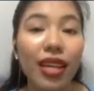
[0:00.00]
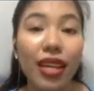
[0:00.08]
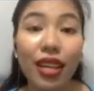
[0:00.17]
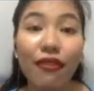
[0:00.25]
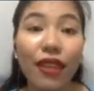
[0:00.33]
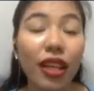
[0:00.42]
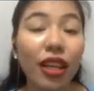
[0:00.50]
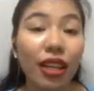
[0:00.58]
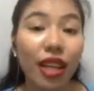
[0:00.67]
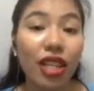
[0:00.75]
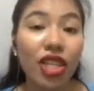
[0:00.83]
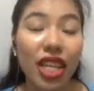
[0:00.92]
even
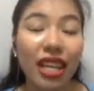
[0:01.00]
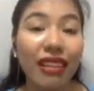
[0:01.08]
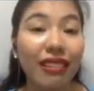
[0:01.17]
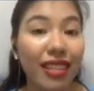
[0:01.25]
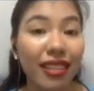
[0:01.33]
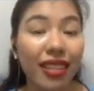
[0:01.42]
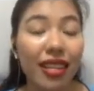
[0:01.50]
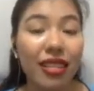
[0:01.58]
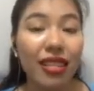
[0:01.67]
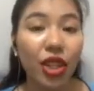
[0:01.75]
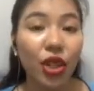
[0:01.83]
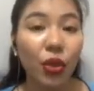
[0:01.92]
arranging the details
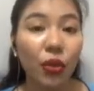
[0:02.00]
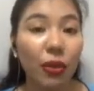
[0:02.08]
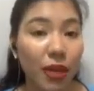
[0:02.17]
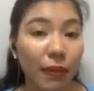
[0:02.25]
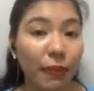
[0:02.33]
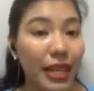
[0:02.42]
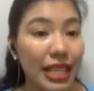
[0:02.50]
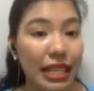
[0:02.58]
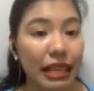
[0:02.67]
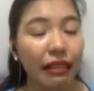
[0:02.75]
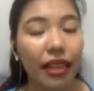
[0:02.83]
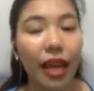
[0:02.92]
that you will be
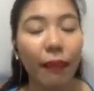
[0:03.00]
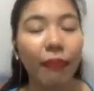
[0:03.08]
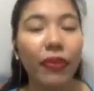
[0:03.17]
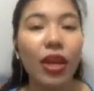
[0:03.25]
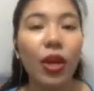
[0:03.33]
presenting.